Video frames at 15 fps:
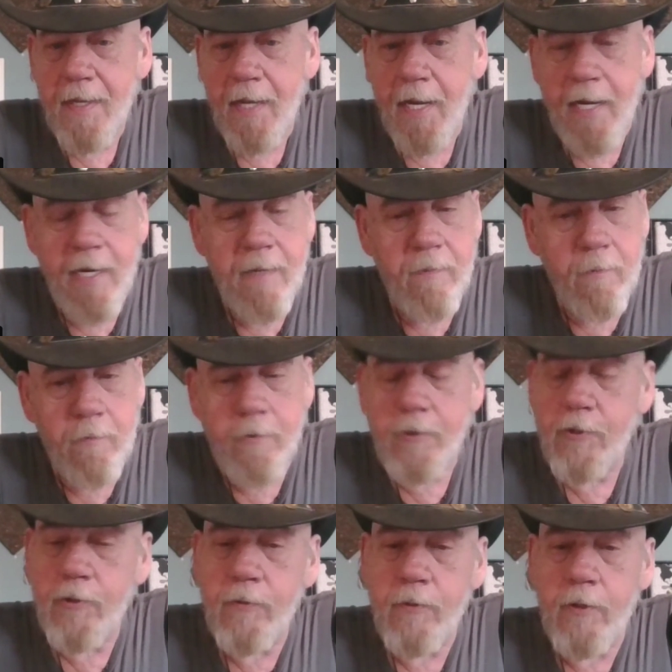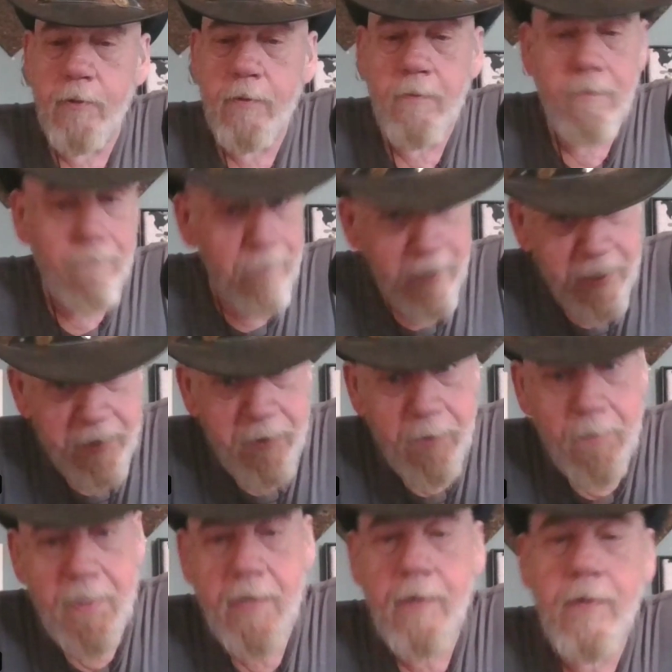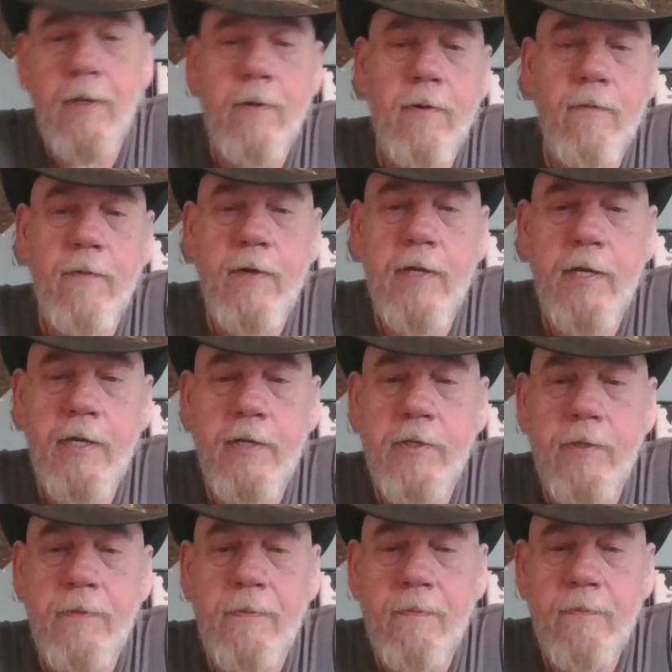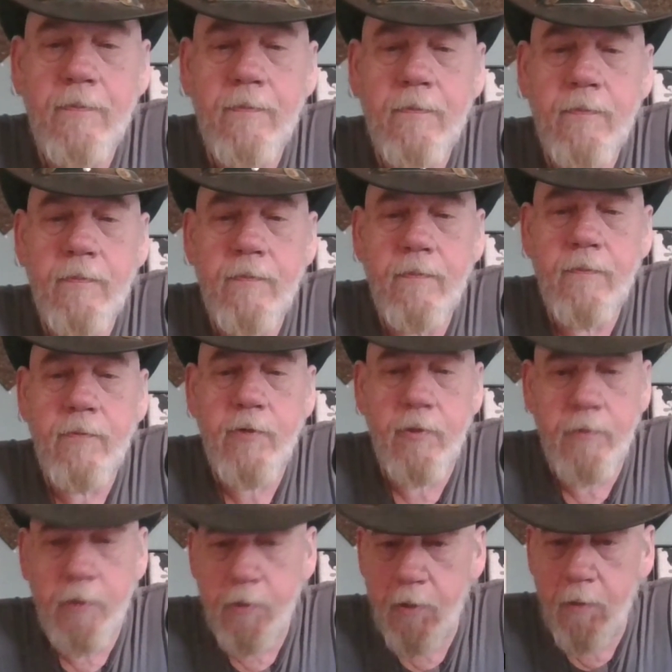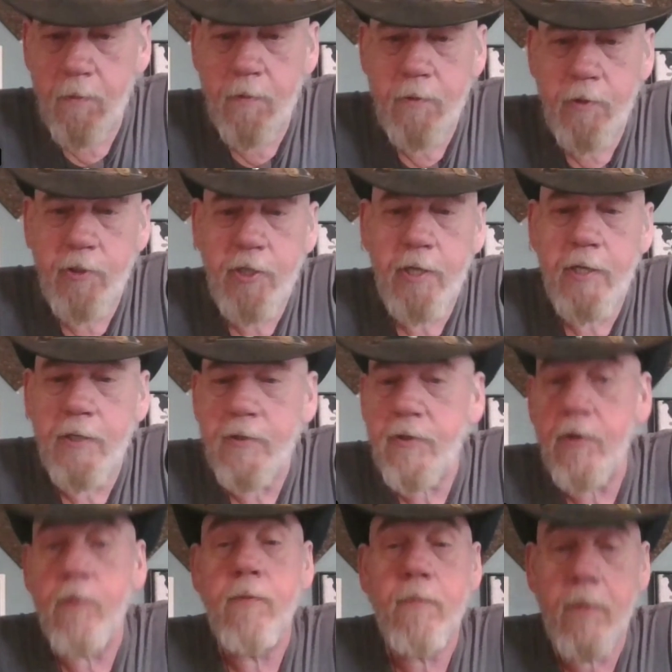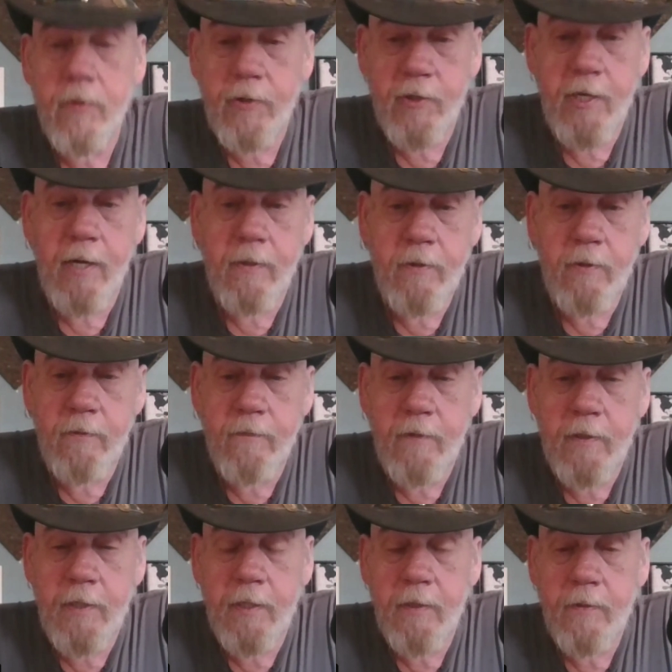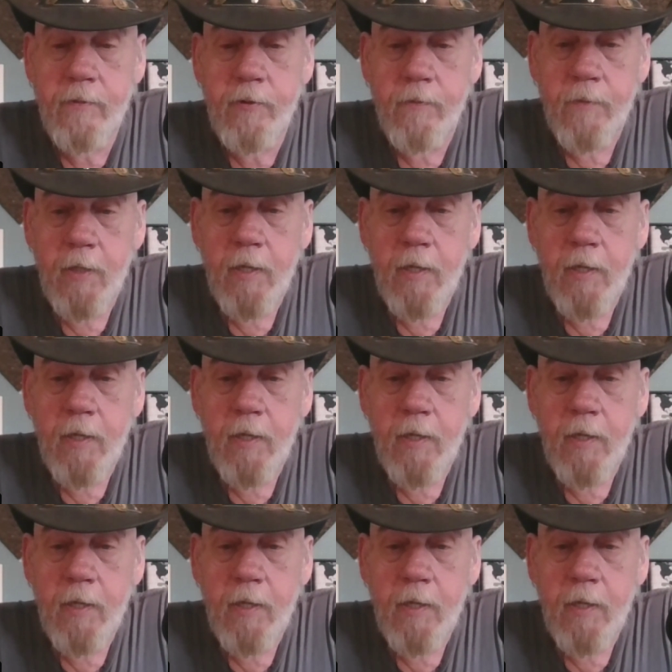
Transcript: And once you do, hit the bell notification so you know when the Shady Zone puts out new videos.